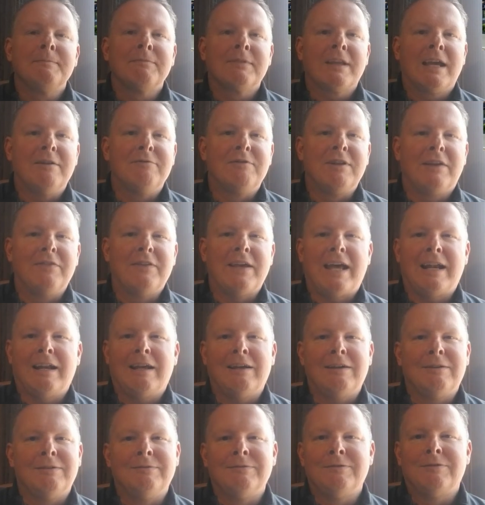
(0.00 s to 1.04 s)
I've done that
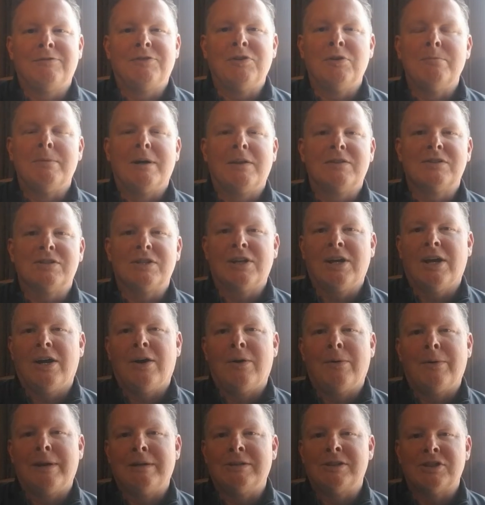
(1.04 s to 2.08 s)
a few months
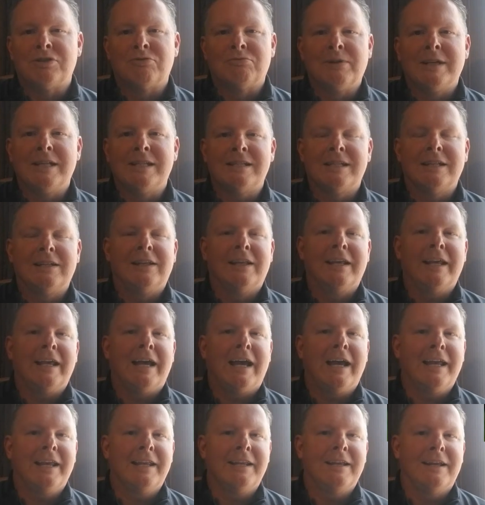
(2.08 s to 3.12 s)
ago, and just recently
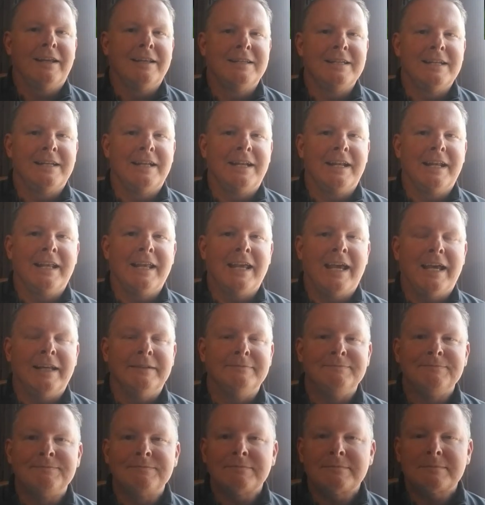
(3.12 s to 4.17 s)
I, I did it
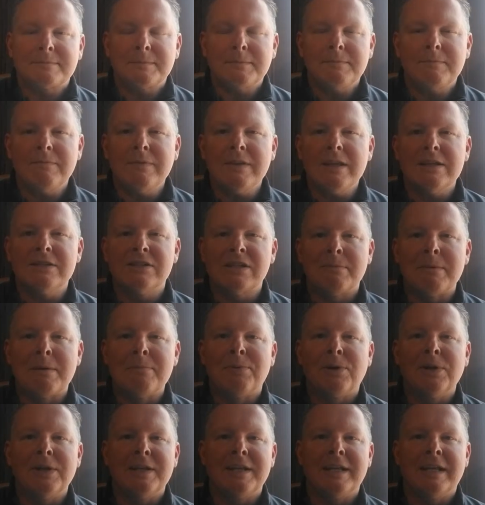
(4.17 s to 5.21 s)
again so I've been
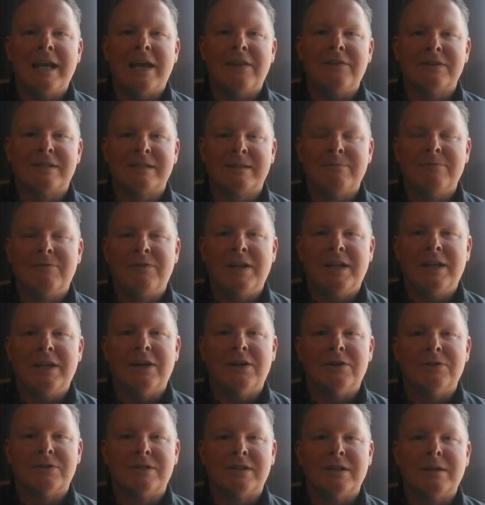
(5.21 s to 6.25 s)
putting together some
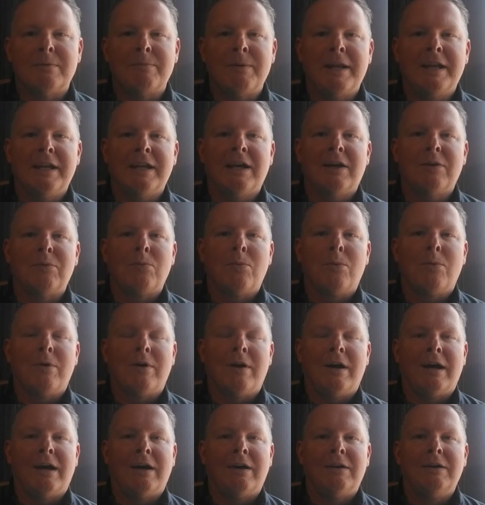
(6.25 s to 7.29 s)
videos. So depending on
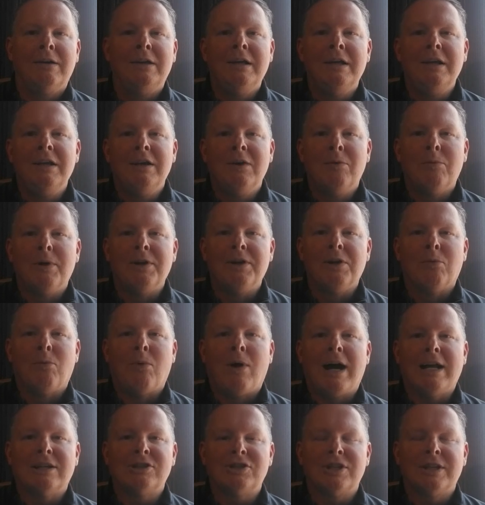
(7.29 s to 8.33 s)
uh, when you're
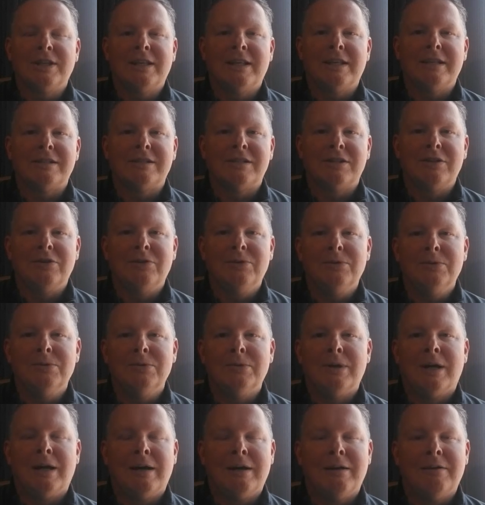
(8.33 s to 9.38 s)
watching this,
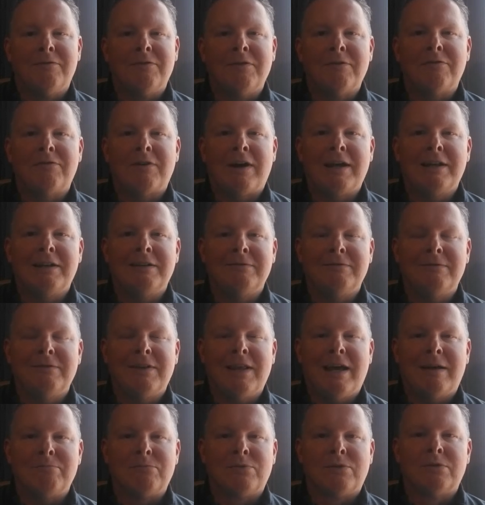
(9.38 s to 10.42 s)
you uh, if you find
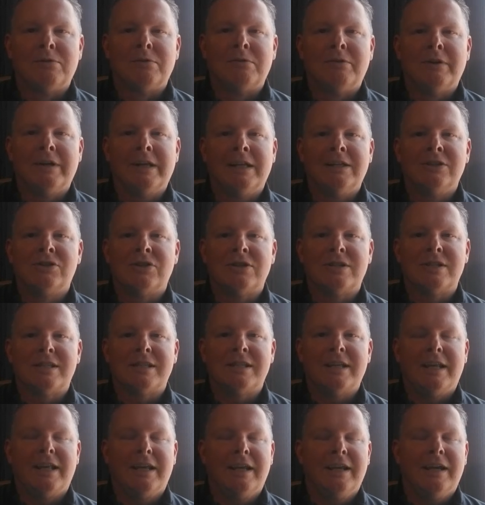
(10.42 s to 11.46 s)
that brewery
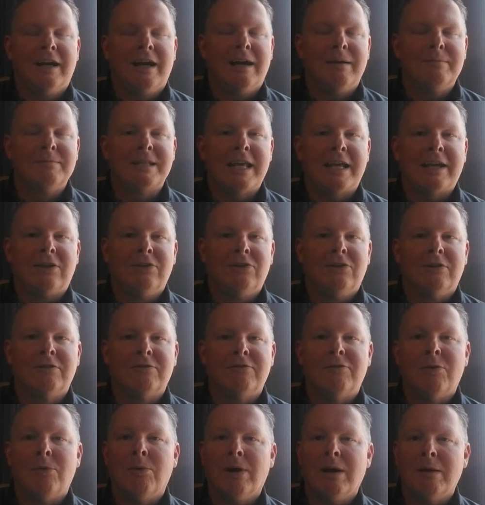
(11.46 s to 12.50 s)
interesting, um, take a look
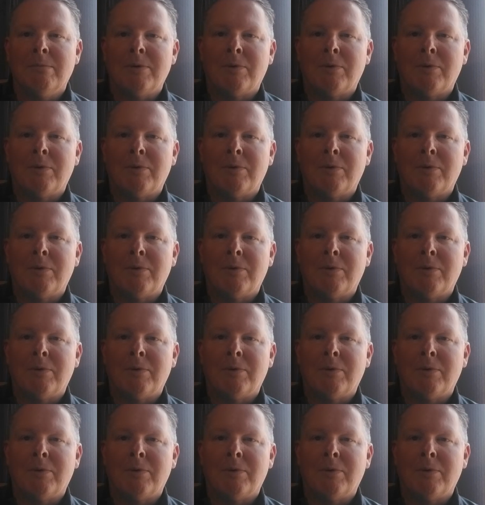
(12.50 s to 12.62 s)
for it.